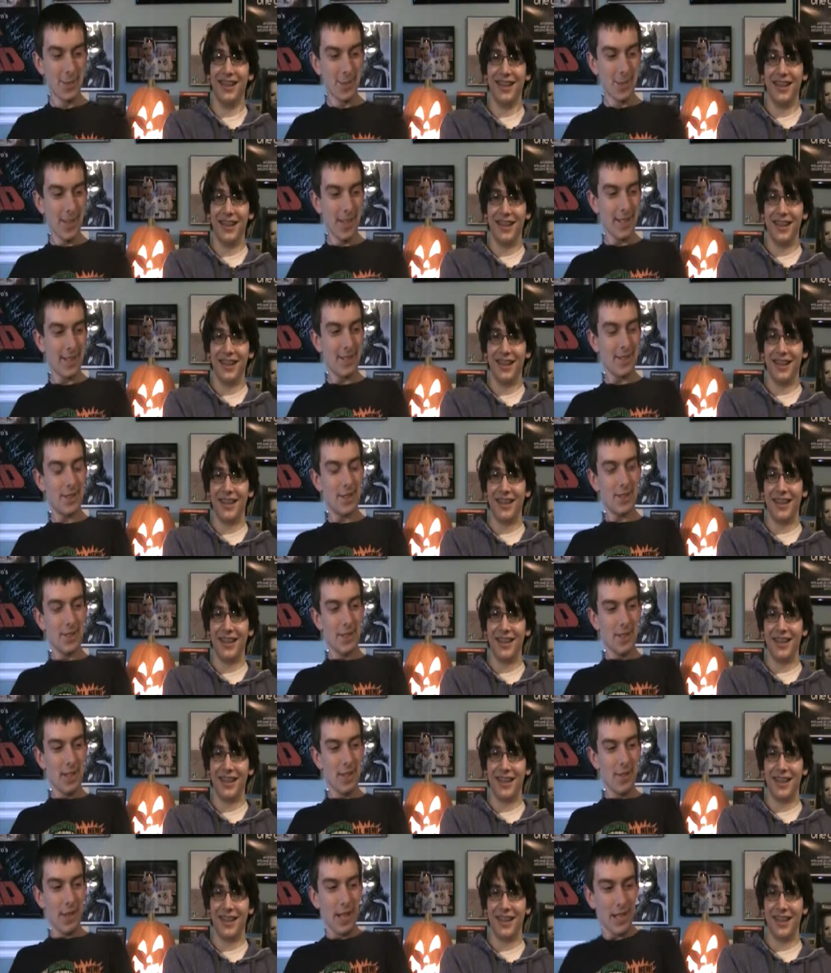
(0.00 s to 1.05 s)
Speaker 1: So that's
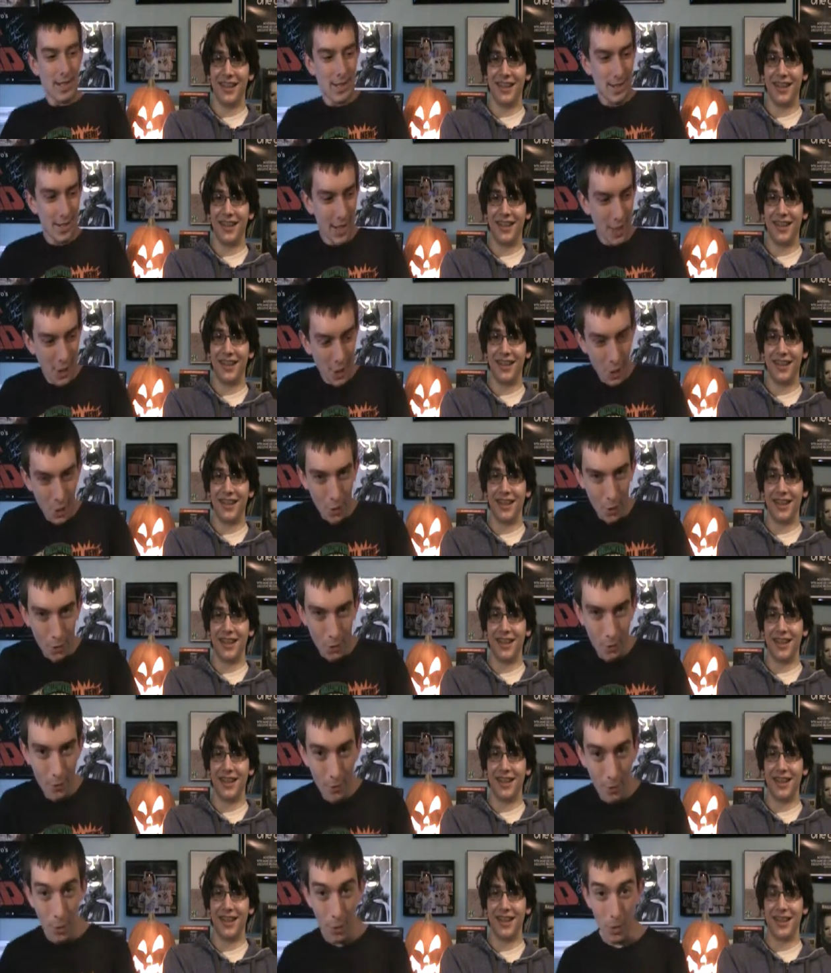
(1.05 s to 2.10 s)
that's Psycho
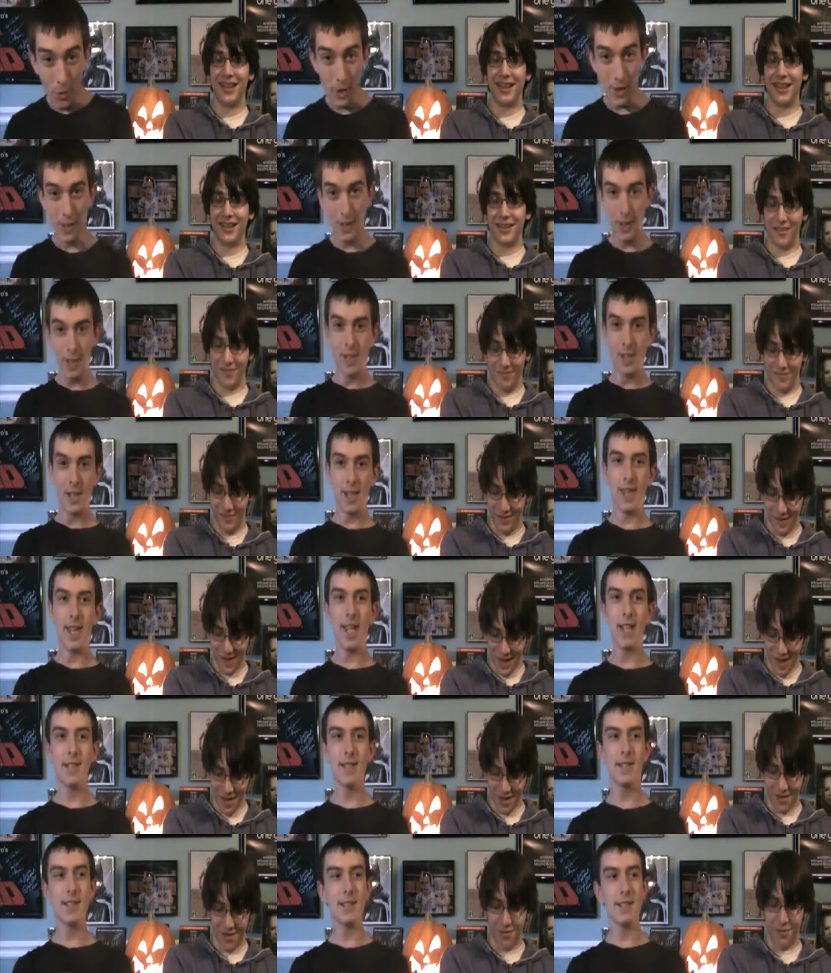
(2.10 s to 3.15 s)
four.
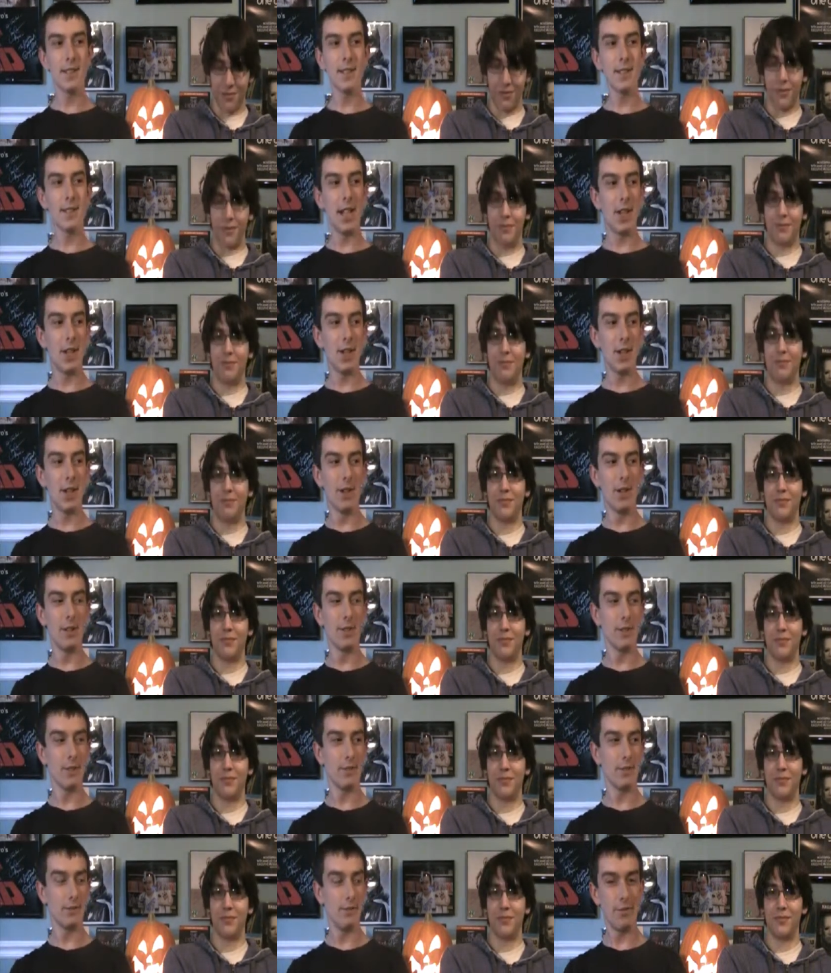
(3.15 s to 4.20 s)
That's the Psycho
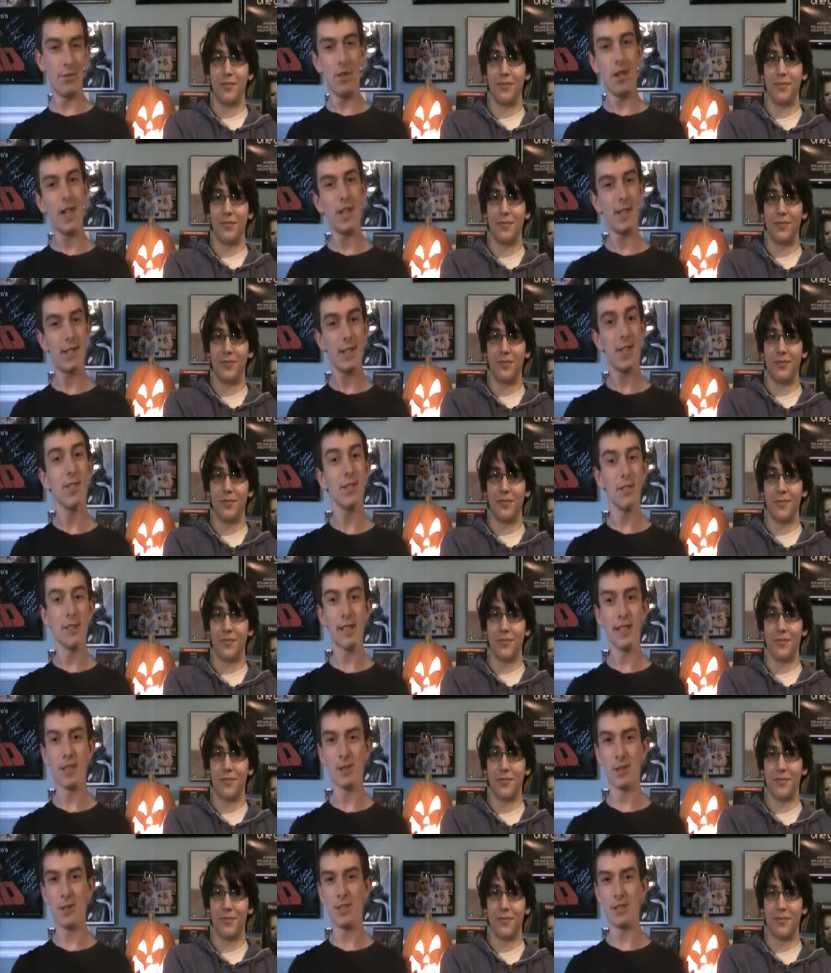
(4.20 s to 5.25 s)

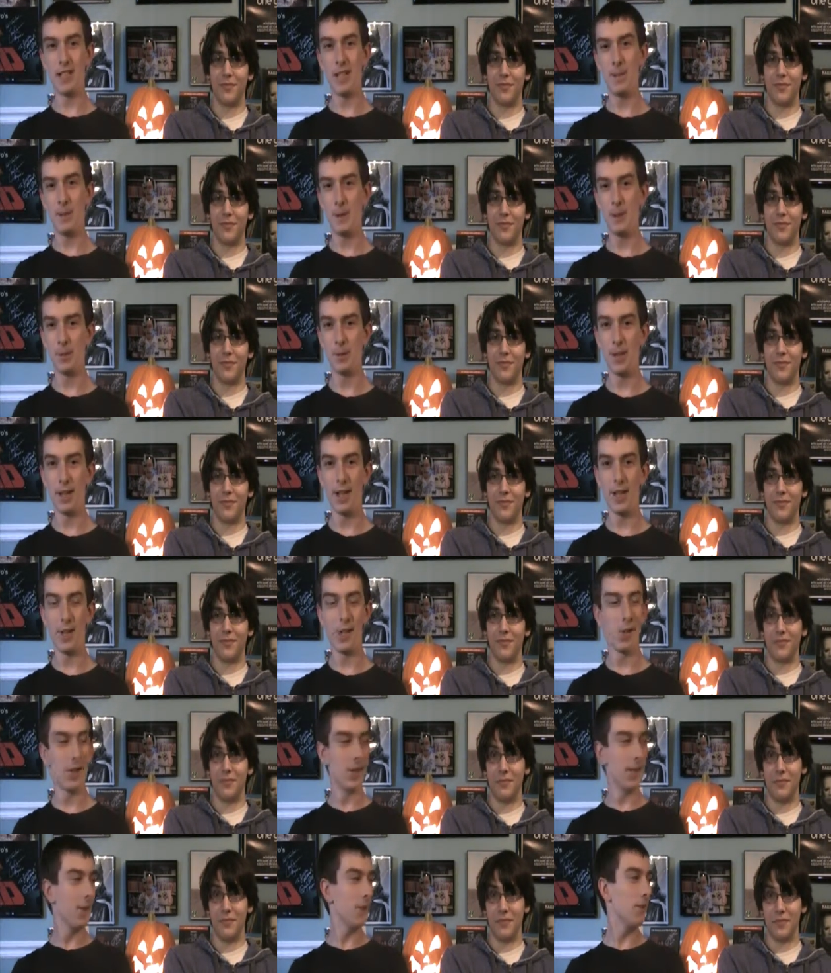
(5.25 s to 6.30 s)
series, which a lot of people probably had
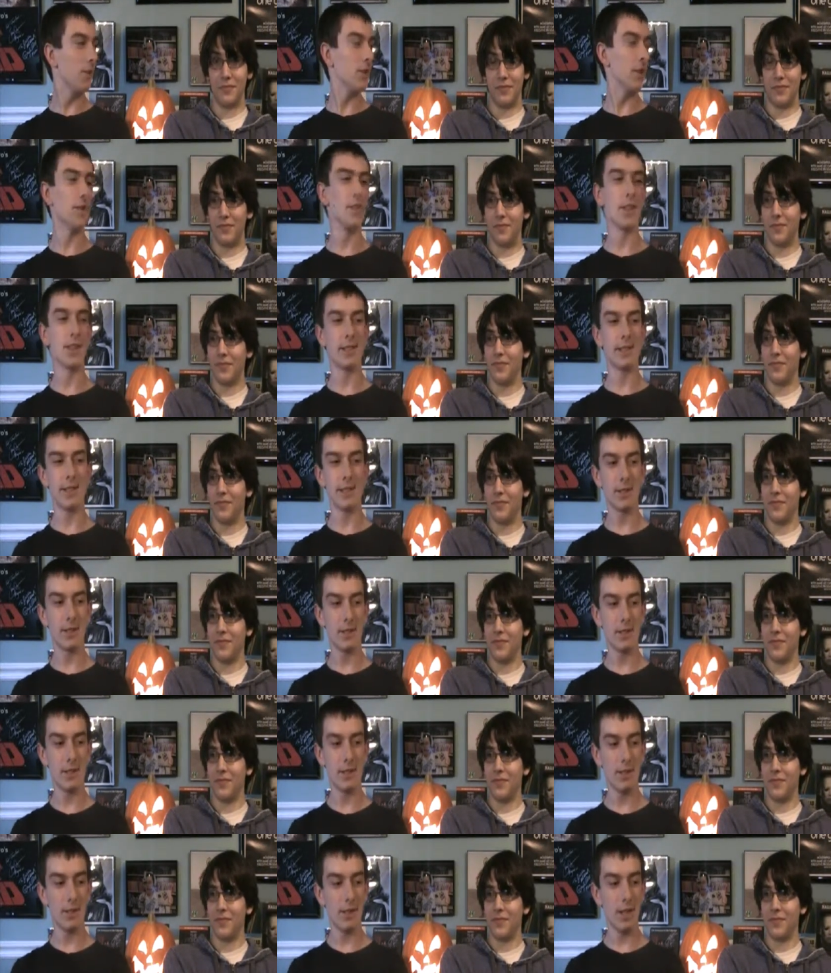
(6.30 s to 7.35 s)
no idea was even
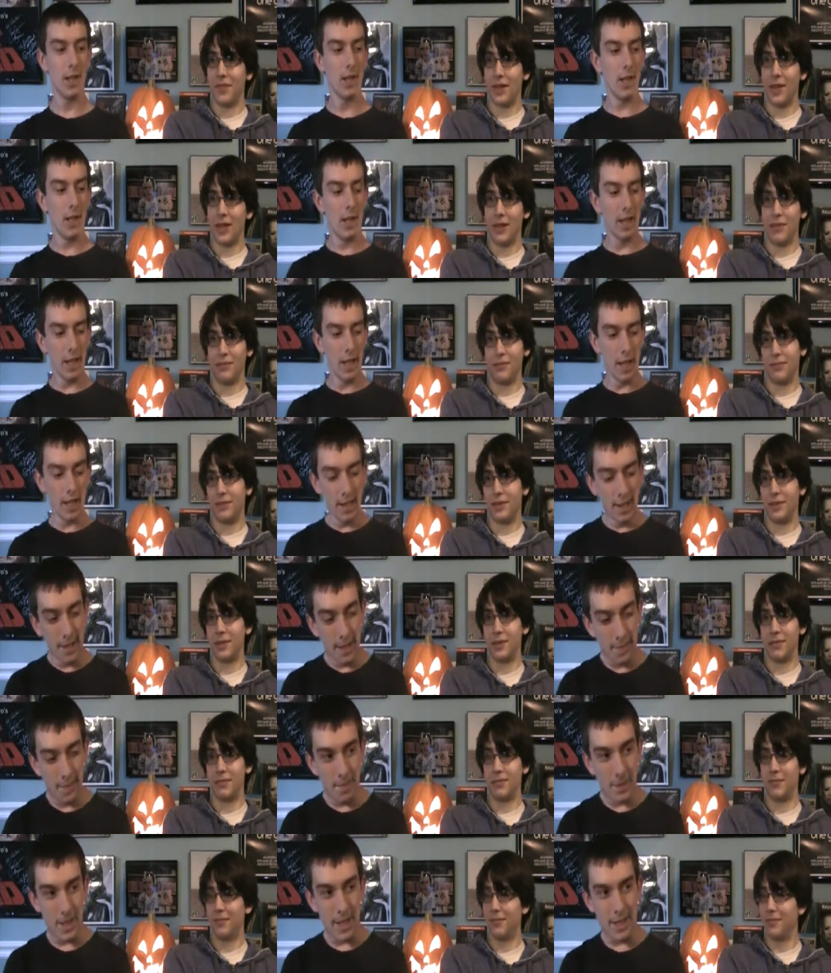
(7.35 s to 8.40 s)
existed. Yeah.
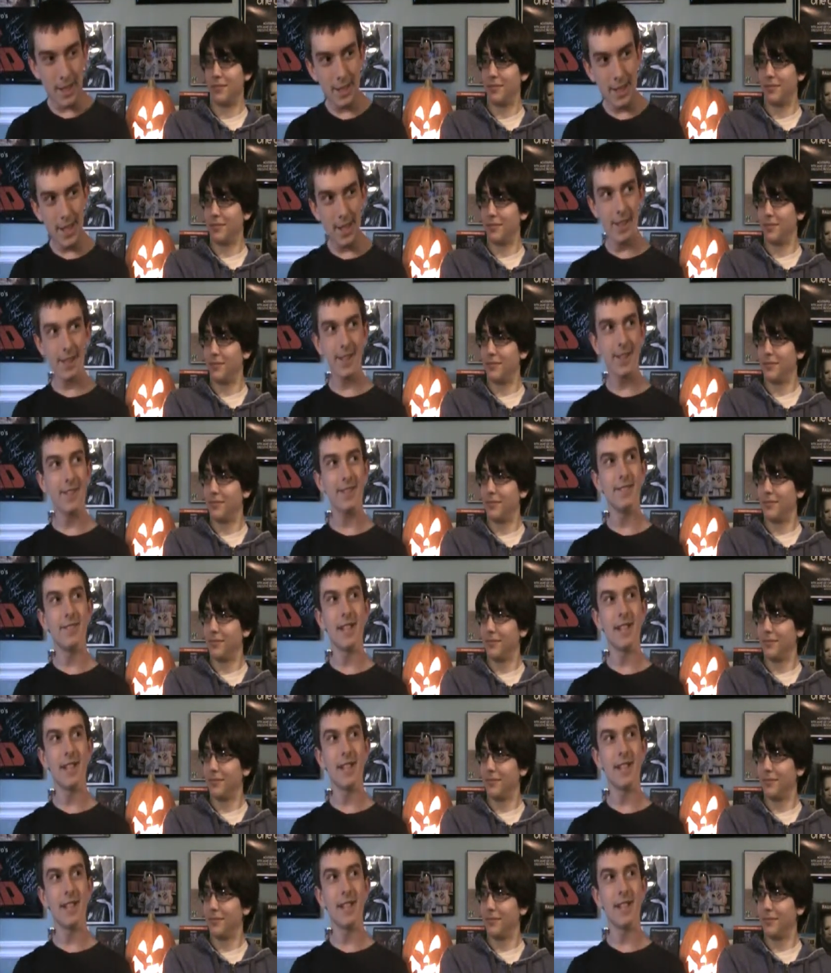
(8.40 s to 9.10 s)
And but it's not the